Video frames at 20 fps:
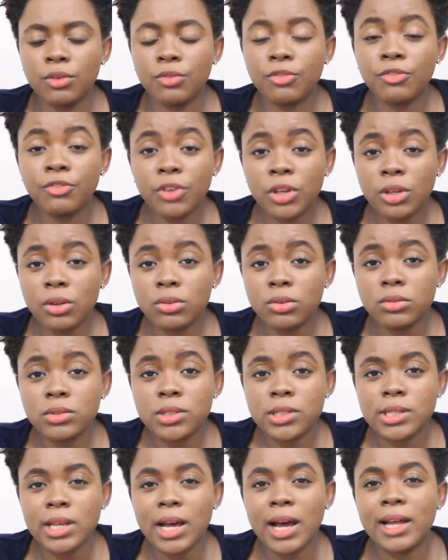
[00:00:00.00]

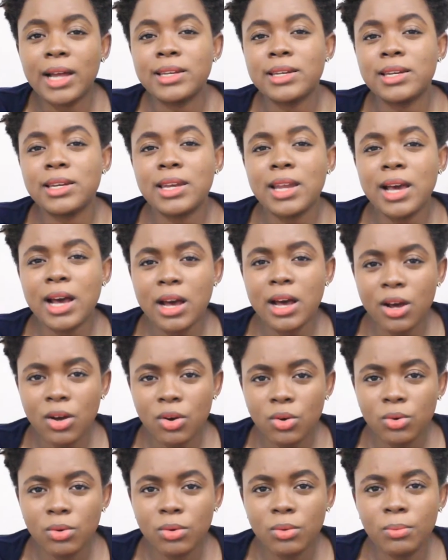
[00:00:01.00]
fields are
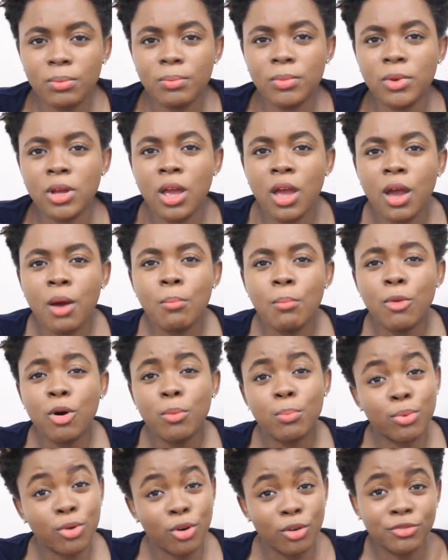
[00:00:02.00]
now
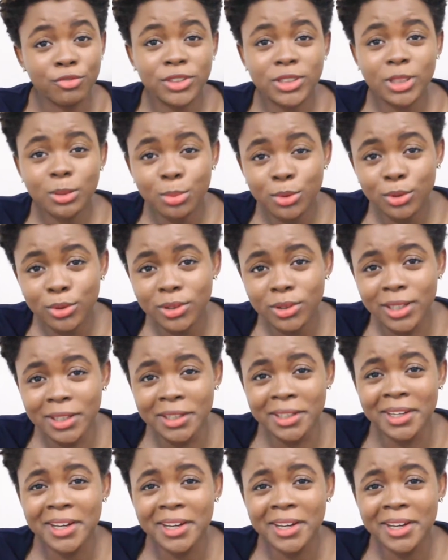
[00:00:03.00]
more profitable